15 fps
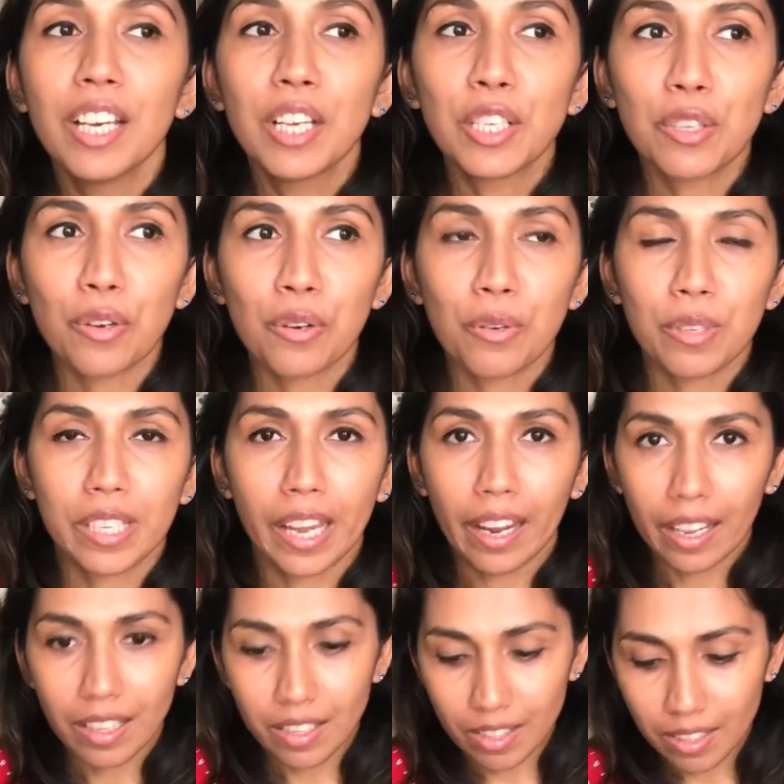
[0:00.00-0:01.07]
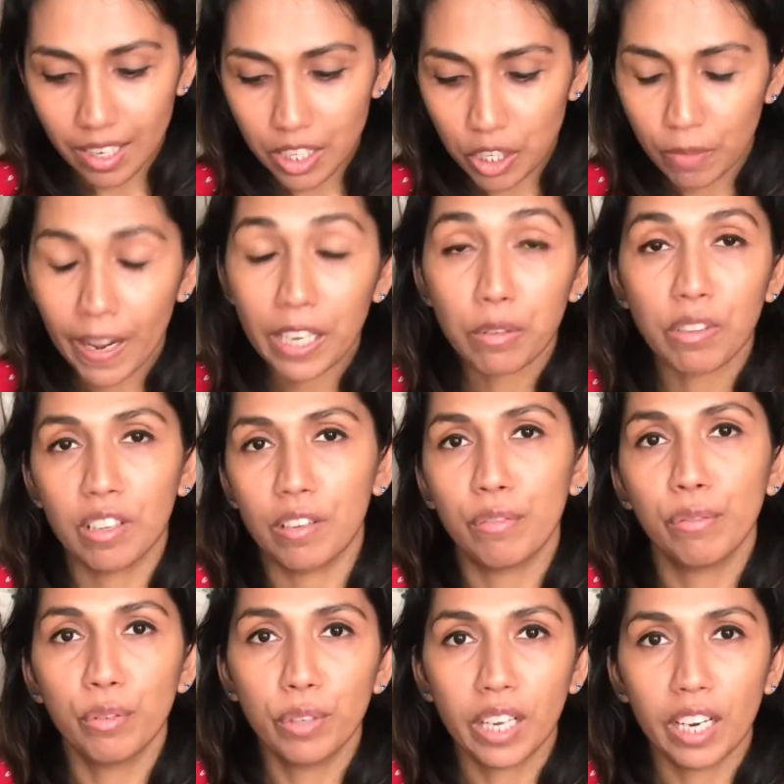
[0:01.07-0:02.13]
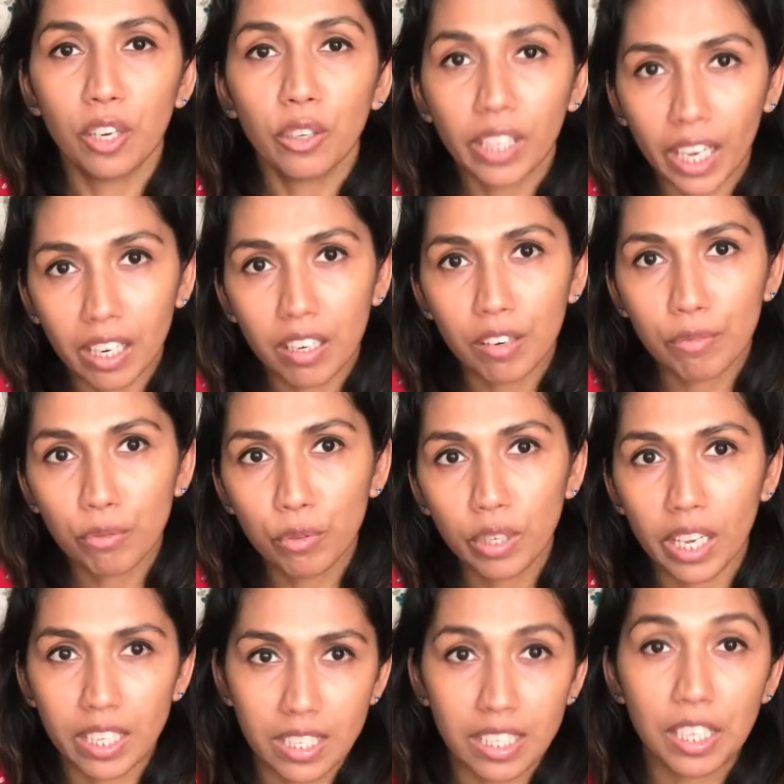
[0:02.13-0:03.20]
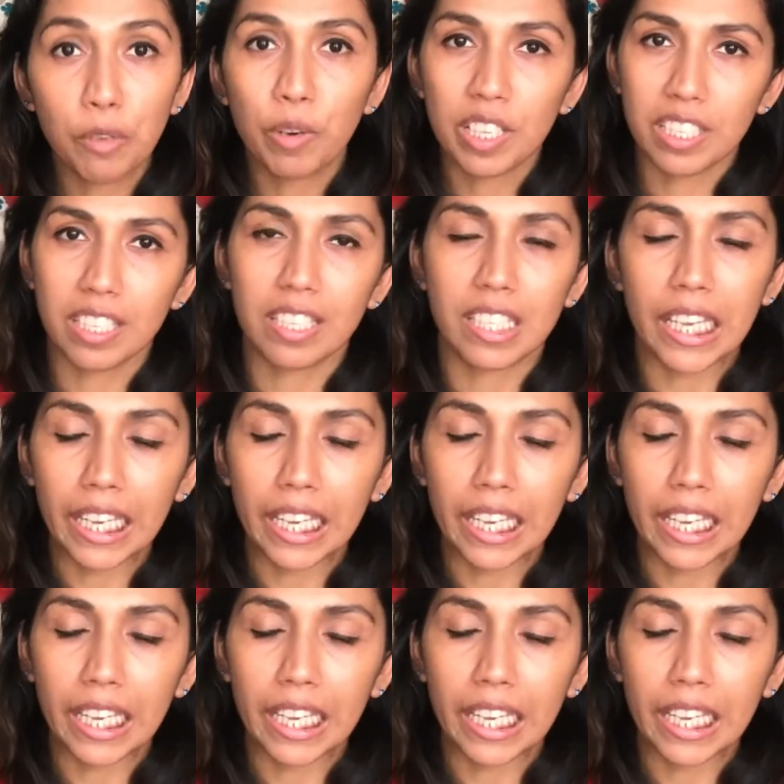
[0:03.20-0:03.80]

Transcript: so she can interact with her food and look at her food and see what she's